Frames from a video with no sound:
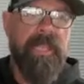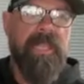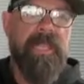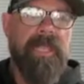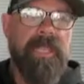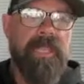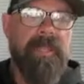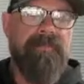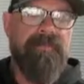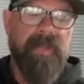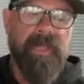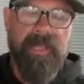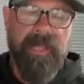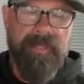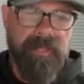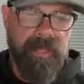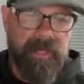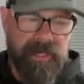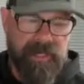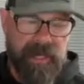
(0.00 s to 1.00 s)
If, like I
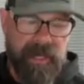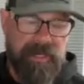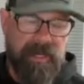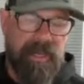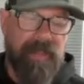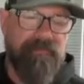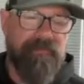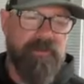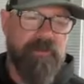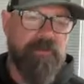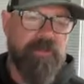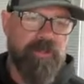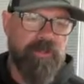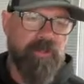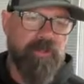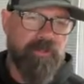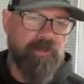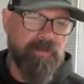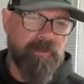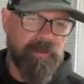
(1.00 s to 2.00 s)
said, again, if you
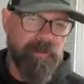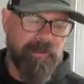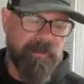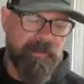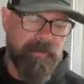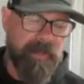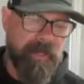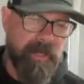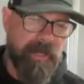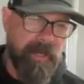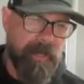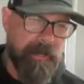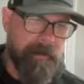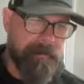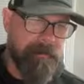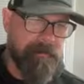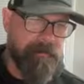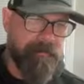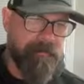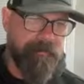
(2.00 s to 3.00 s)
do,
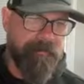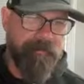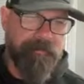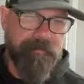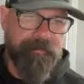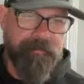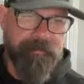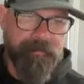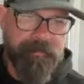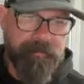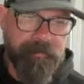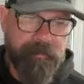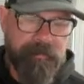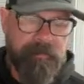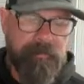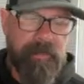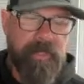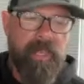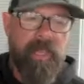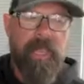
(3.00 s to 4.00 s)

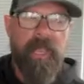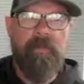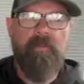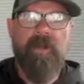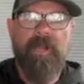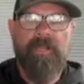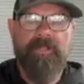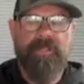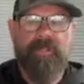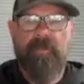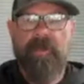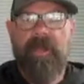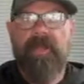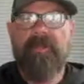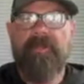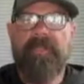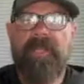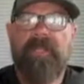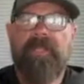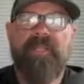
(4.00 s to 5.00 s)
I want to squat or
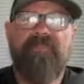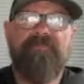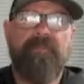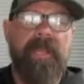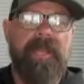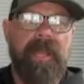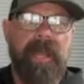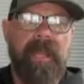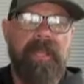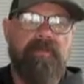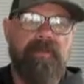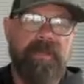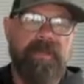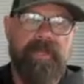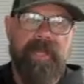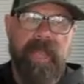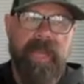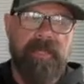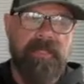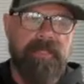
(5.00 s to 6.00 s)
deadlift, man, I would
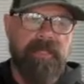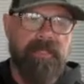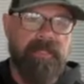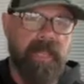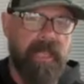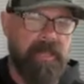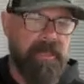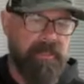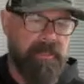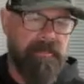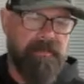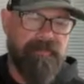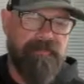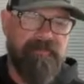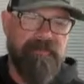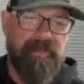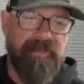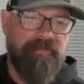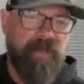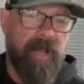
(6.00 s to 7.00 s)
not, any
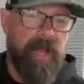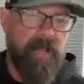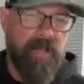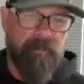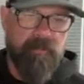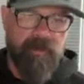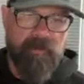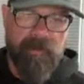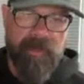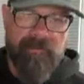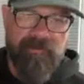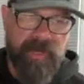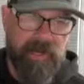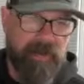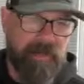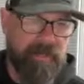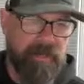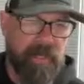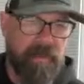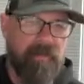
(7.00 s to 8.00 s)
volume would be
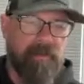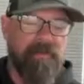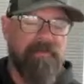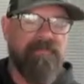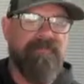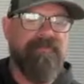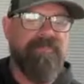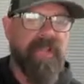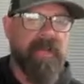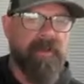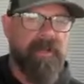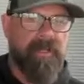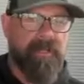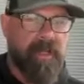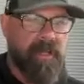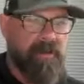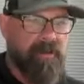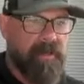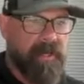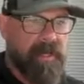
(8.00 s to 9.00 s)
very low,
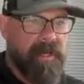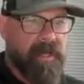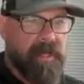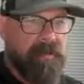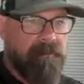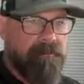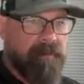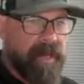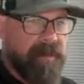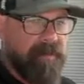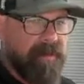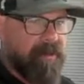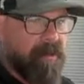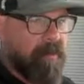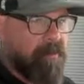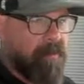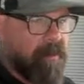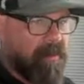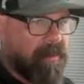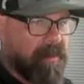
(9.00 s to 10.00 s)
maybe no
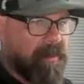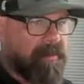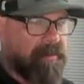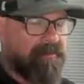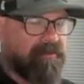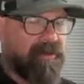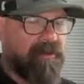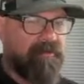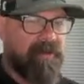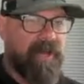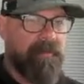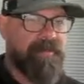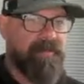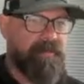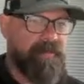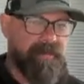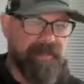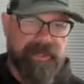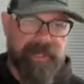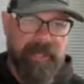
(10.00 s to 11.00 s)
more than 3 reps
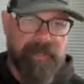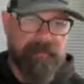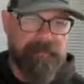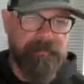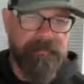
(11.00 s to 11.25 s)
per set,